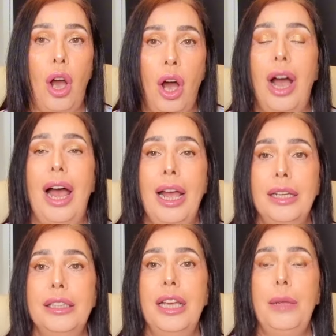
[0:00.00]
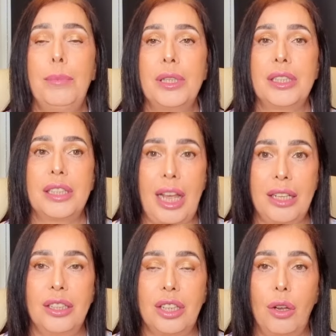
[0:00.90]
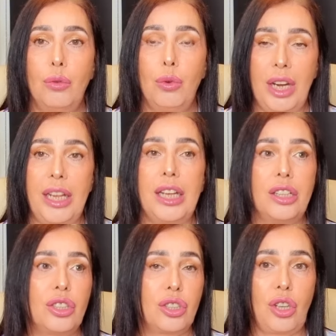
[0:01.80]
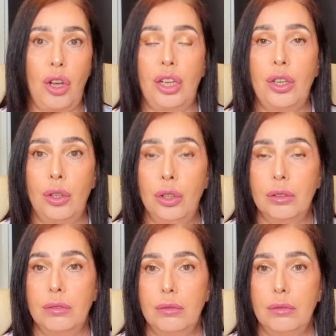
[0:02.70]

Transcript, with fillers: are 80% recycle.